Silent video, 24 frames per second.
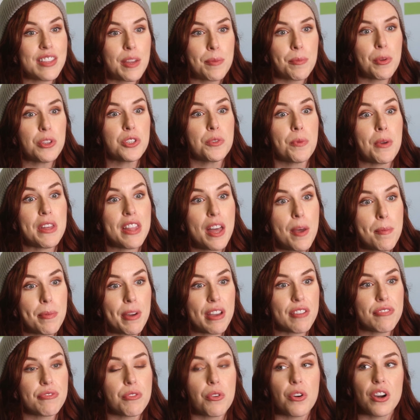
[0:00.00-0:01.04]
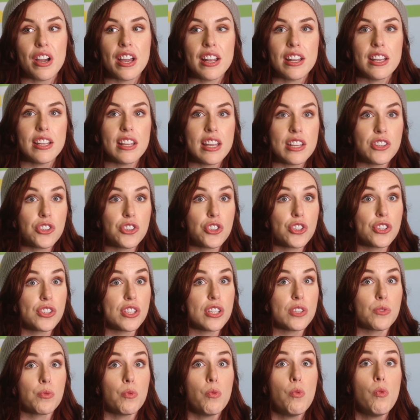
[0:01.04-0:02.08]
And then multiply that by 4, and it's just
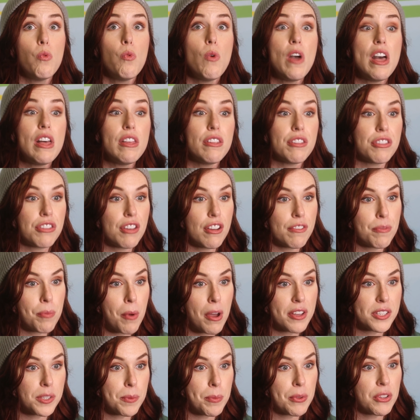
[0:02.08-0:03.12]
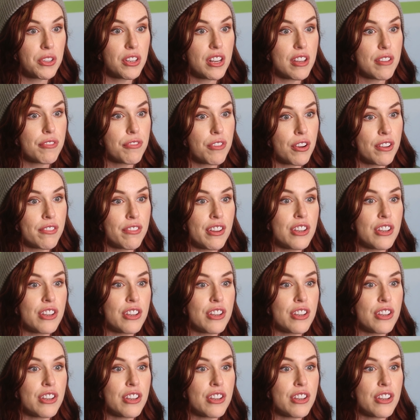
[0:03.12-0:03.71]
this wealth of possibility for